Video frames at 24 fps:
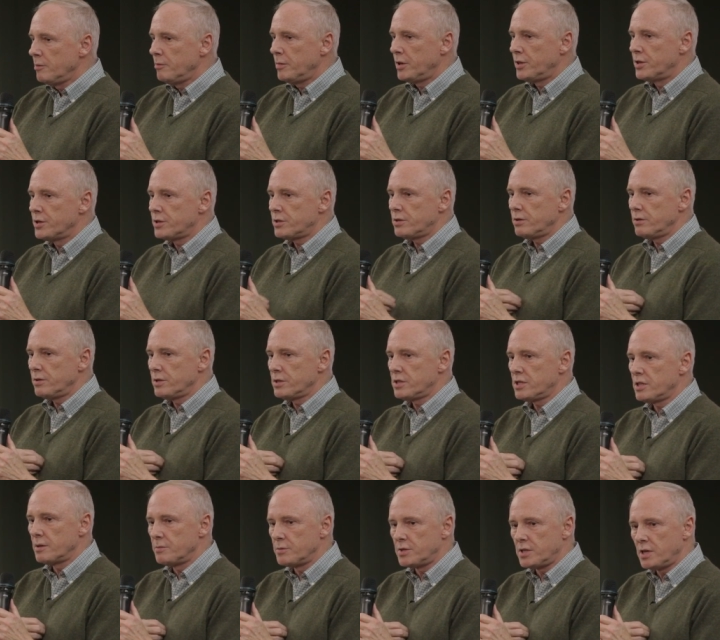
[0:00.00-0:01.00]
but the
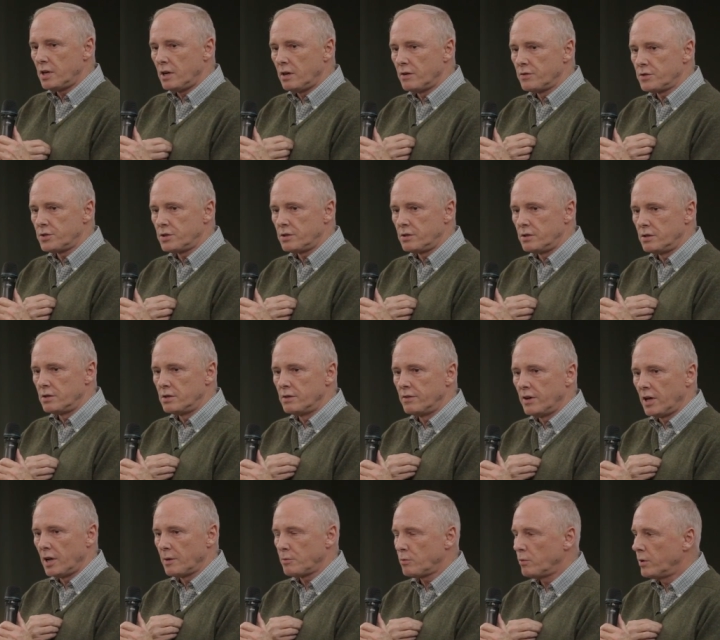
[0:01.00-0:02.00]
students themselves
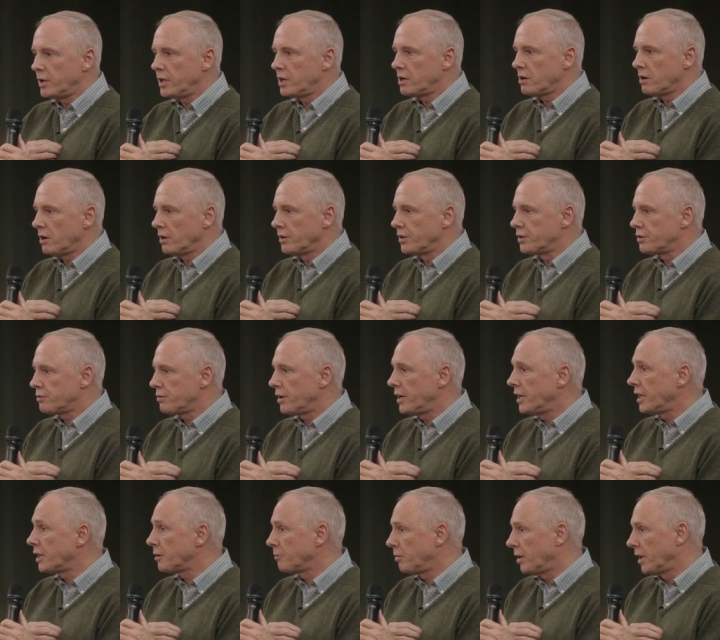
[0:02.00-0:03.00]
developed what he called a
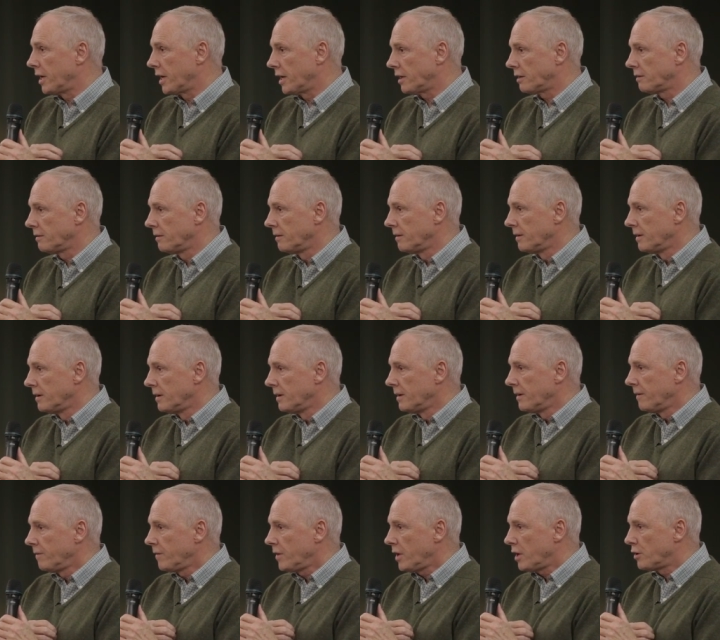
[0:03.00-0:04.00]
training plan.
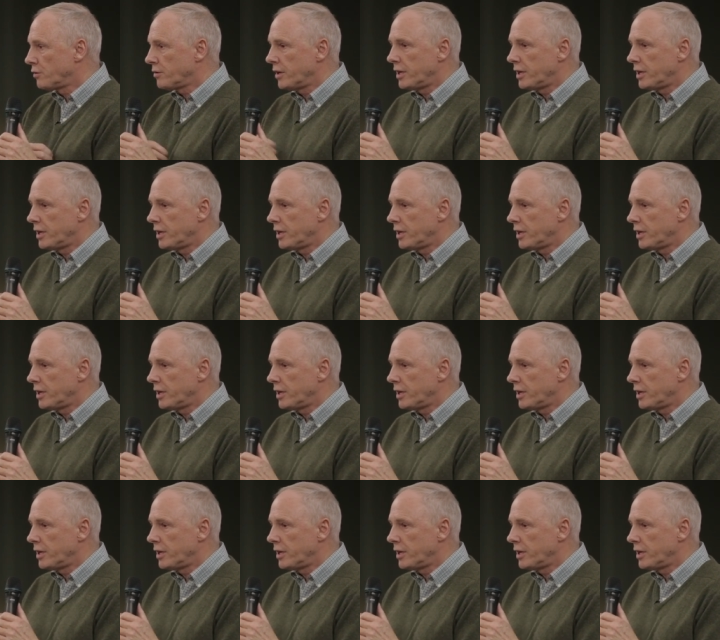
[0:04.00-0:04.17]
And